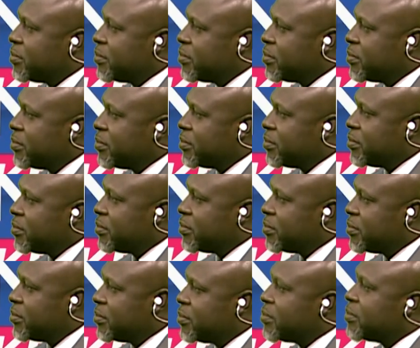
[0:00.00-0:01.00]

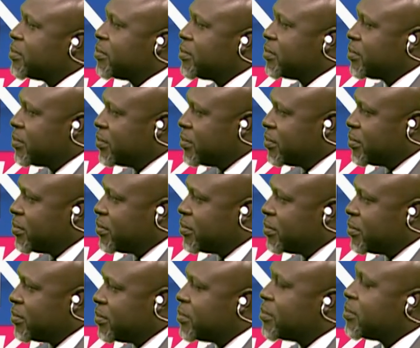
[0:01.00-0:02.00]

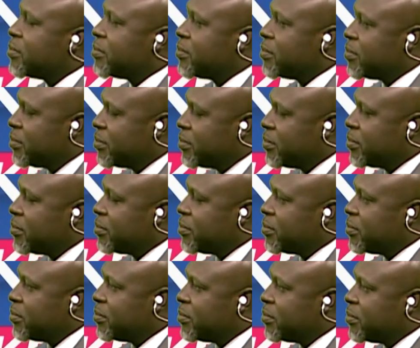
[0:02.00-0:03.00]

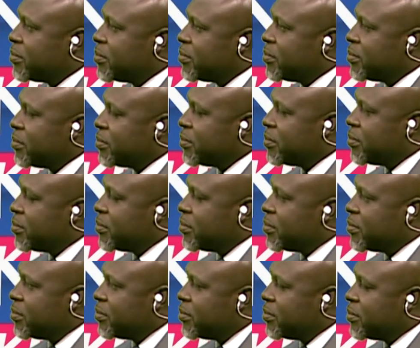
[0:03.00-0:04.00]

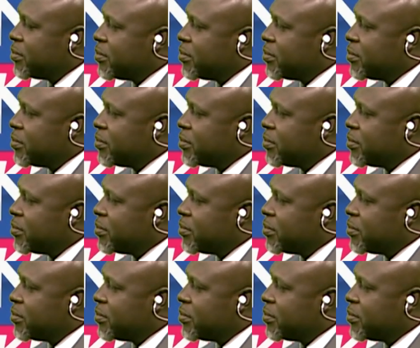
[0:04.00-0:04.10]
This person isn't speaking.